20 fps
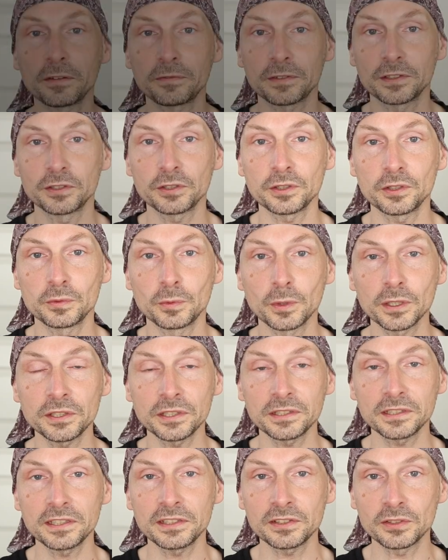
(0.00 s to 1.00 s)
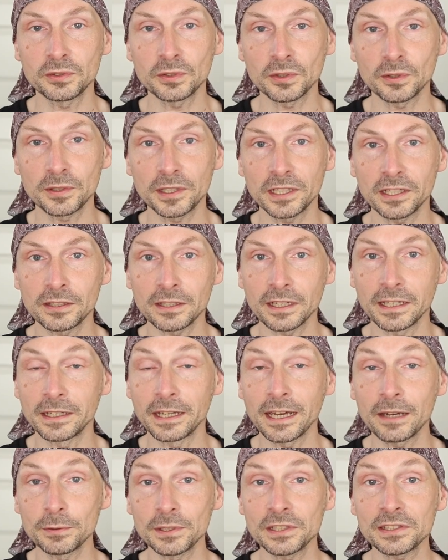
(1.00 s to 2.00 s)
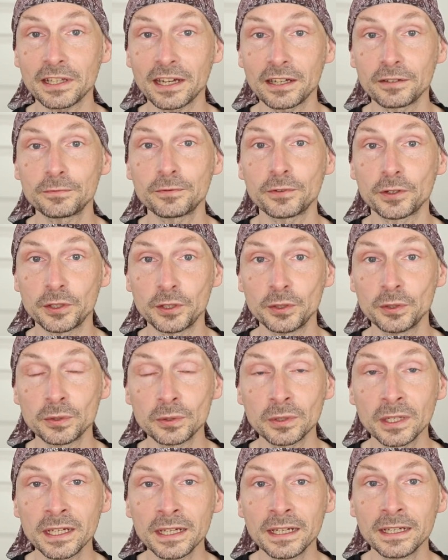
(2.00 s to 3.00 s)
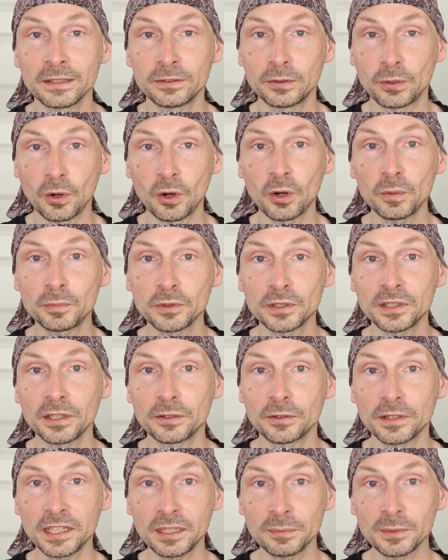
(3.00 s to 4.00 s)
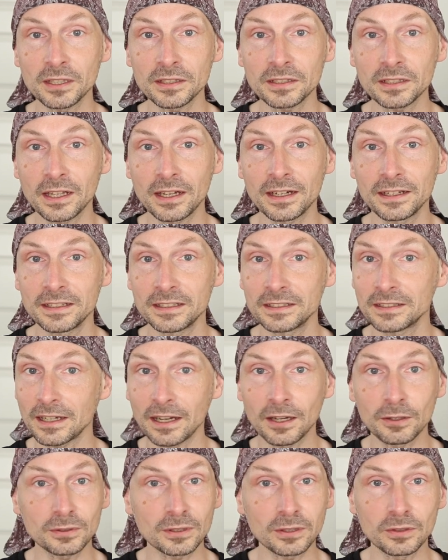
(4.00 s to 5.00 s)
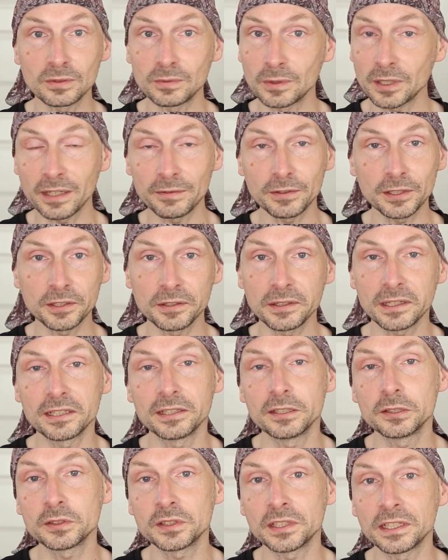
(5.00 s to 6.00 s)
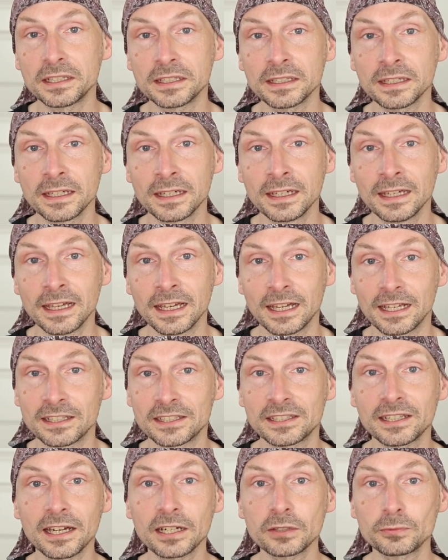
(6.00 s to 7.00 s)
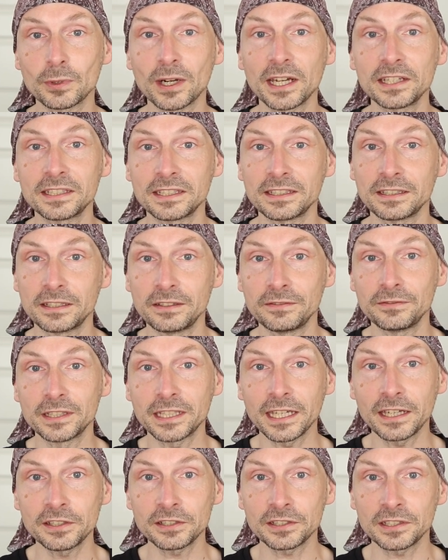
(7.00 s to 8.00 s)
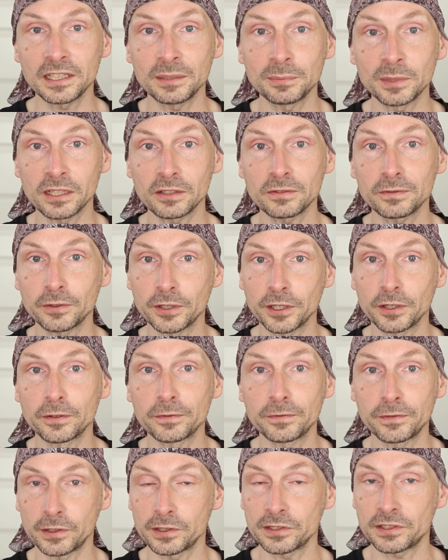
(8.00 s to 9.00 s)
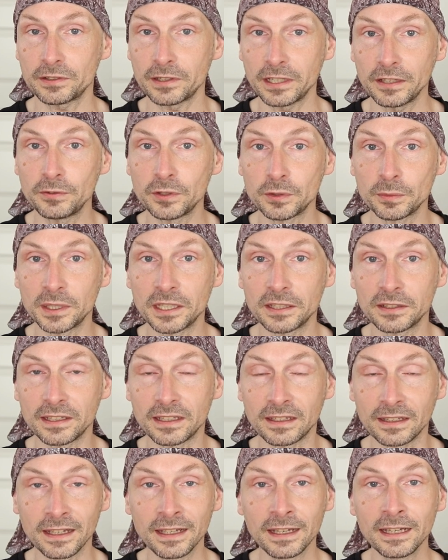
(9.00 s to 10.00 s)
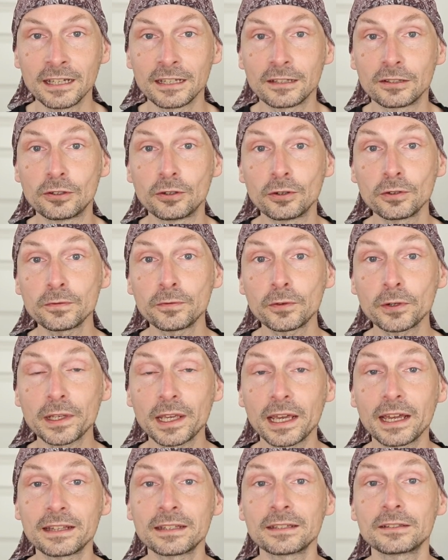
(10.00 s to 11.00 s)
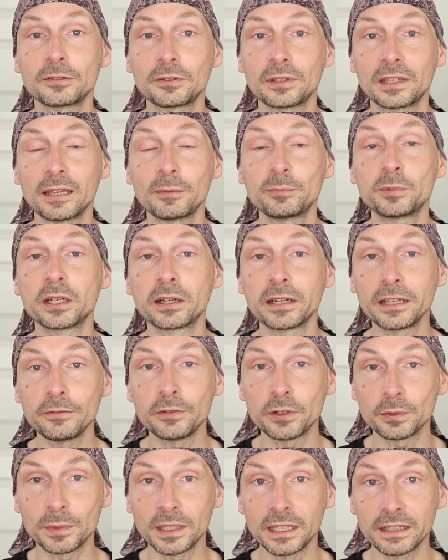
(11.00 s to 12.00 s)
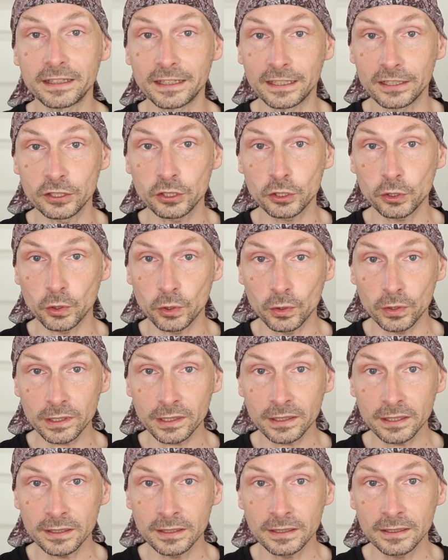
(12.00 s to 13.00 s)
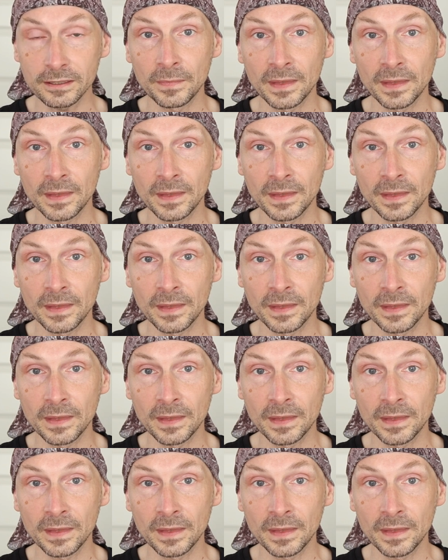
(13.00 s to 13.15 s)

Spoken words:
you have enjoyed watching this tutorial, and now it's time for you to open your email client, Outlook, whatever you are using, and start writing the invitation email for your first review meeting. Don't forget to keep the review meeting short